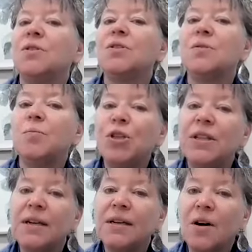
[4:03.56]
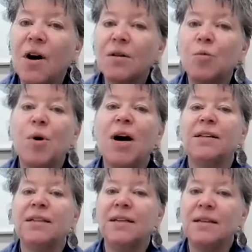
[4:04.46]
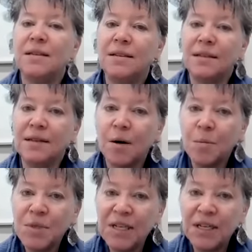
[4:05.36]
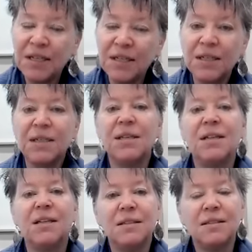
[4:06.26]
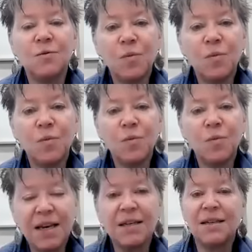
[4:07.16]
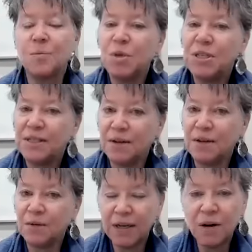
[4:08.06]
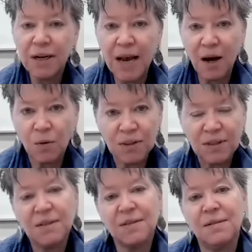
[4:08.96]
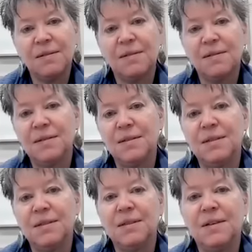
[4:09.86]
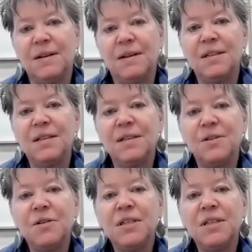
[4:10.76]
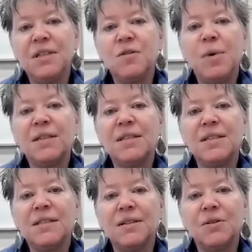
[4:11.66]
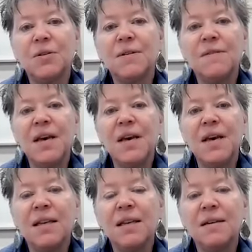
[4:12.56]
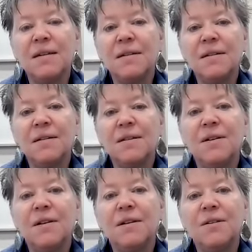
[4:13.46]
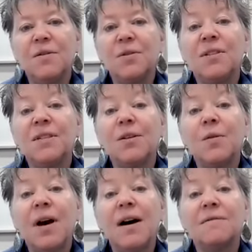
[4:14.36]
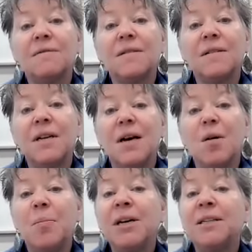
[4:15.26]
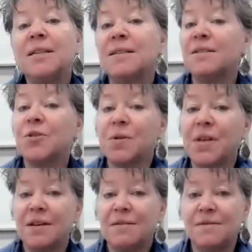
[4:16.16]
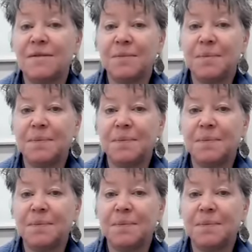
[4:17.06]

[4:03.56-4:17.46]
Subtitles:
you can just put that in autopilot. Anything that comes in that doesn't resonate can be sent right on out. Take your attention back to the center of the head. Notice that you have abundance in your life.